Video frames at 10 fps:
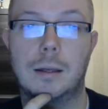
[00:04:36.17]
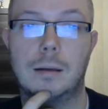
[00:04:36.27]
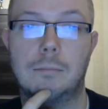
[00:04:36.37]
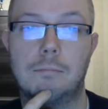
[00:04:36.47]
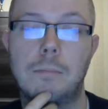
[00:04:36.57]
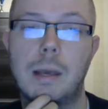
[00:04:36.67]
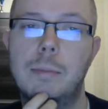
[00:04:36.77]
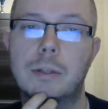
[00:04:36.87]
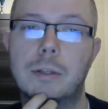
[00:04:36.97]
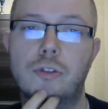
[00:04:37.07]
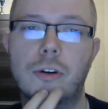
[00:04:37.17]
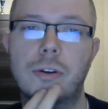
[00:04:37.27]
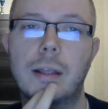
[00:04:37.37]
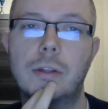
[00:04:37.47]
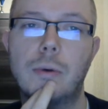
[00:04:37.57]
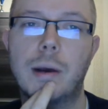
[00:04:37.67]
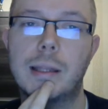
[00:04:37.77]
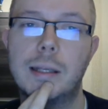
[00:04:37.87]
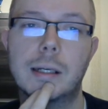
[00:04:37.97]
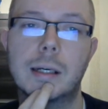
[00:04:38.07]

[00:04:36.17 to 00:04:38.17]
Maybe a third thing to add here